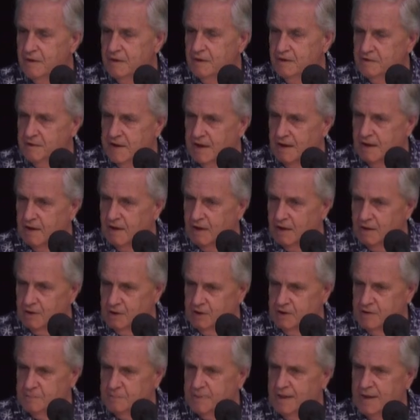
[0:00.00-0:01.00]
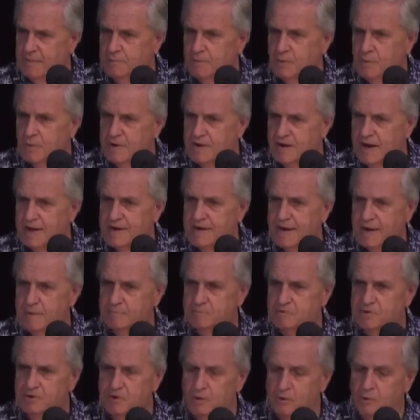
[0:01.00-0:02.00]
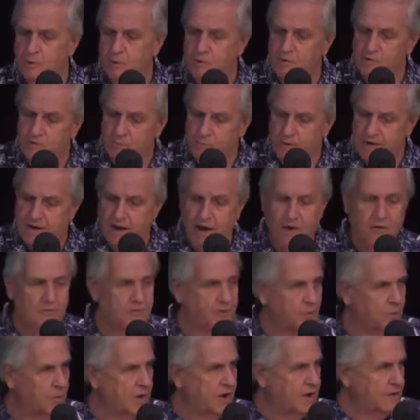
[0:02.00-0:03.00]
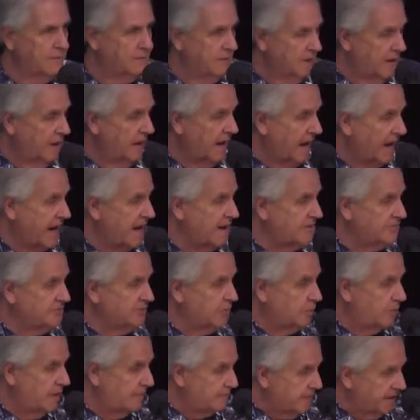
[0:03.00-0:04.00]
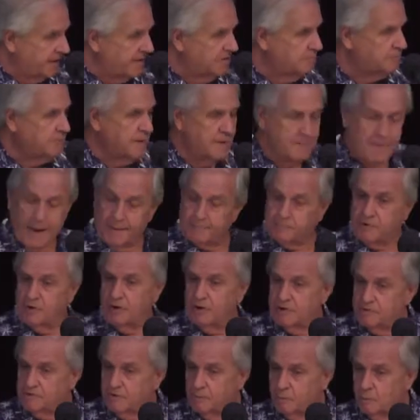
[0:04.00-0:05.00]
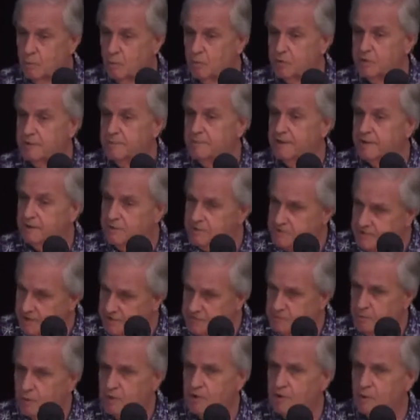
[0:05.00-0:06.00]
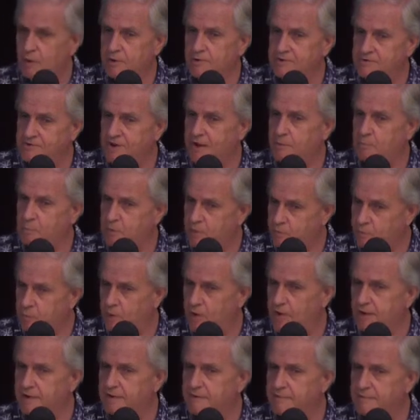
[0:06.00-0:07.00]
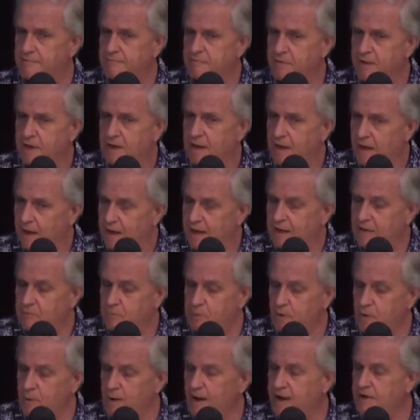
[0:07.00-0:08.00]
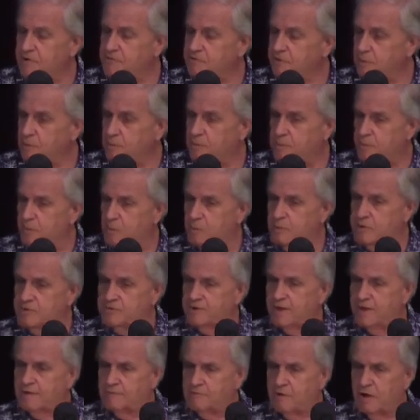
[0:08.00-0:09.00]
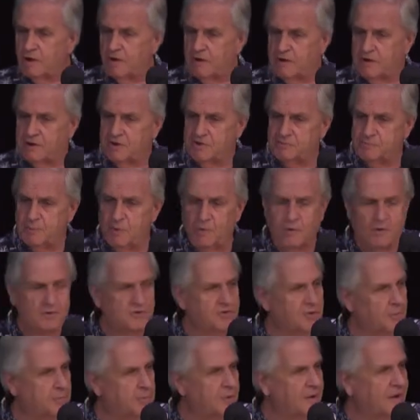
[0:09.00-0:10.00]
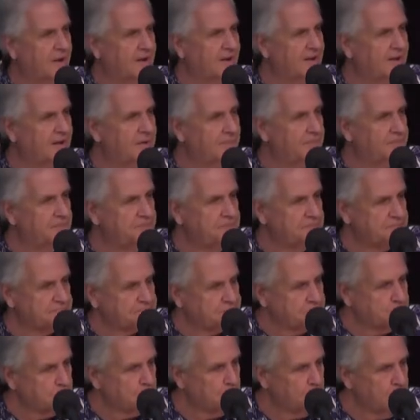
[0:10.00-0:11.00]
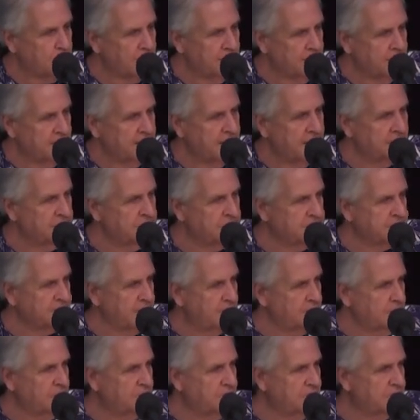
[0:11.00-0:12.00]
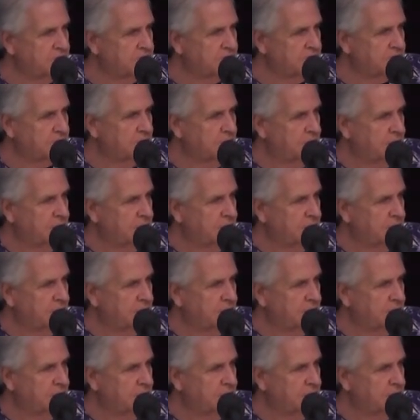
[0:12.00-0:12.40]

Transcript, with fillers: Now, a lot of people, when they come to Lord, we know that we're asked to repent, be baptized in water, because that's what God said would work. And we're asked to receive the Holy Spirit, to pray. Now, for some of us,